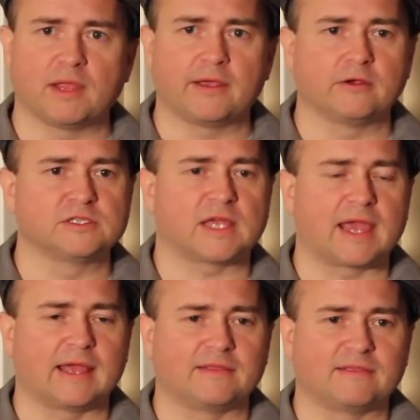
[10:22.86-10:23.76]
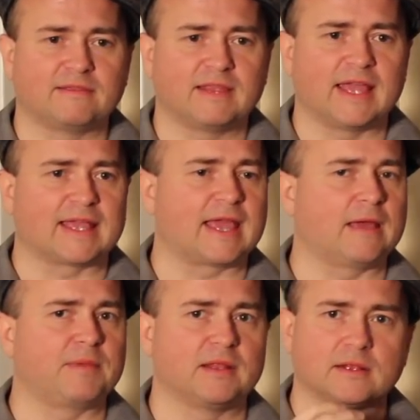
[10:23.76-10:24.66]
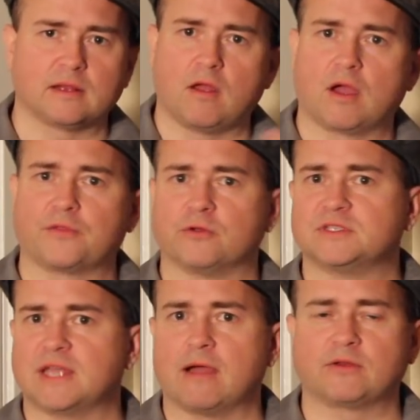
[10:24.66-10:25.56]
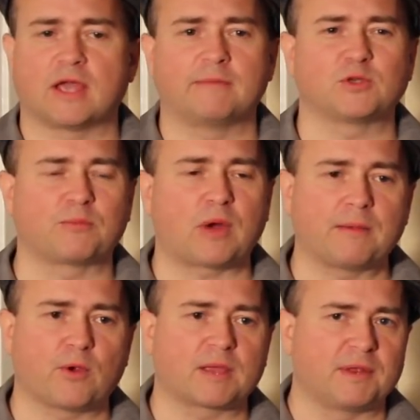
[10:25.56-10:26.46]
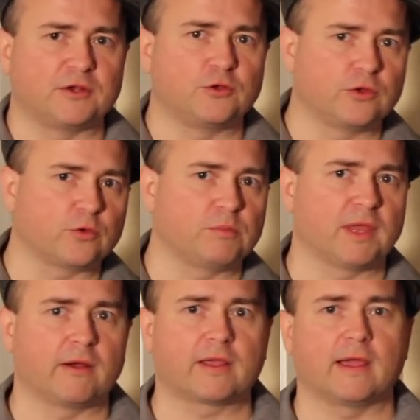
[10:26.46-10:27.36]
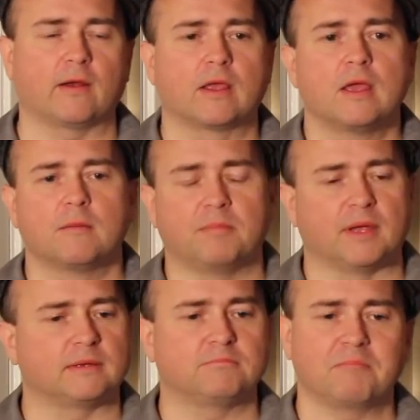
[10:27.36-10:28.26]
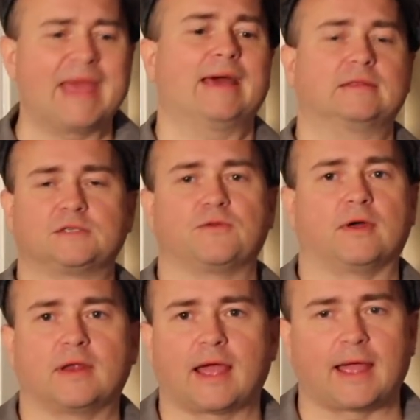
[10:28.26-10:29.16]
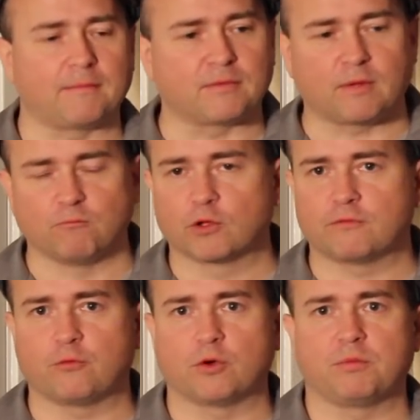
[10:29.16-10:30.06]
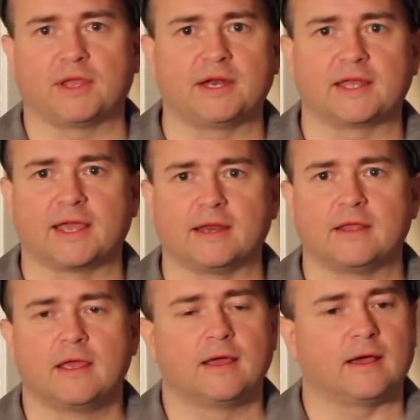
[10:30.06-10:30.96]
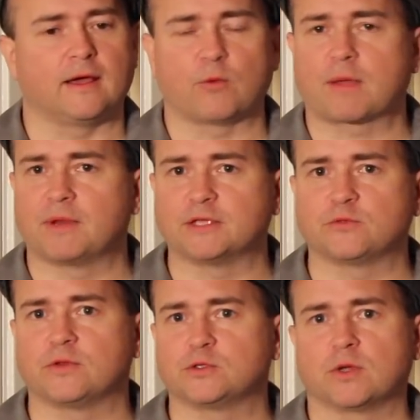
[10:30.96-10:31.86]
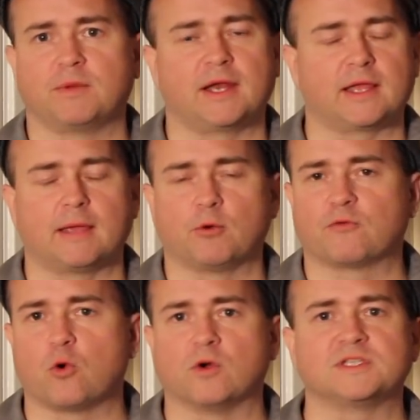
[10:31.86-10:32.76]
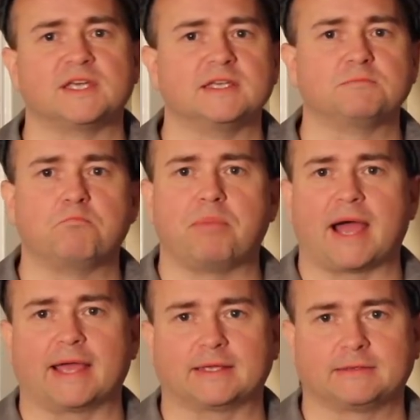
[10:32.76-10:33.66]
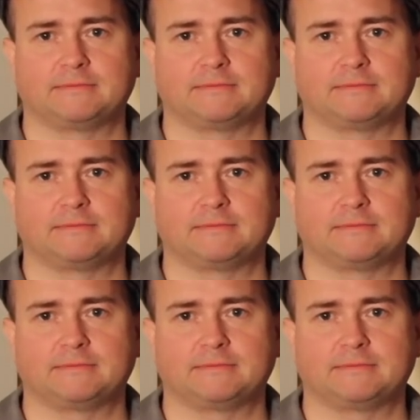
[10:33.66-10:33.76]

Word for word: players, and it can be a little long. There is downtime, so I would probably recommend a two to three player count. But man, it's fun. I, am looking forward to playing it again. Uh, recommendation for the discriminating gamer, of course, is buy it.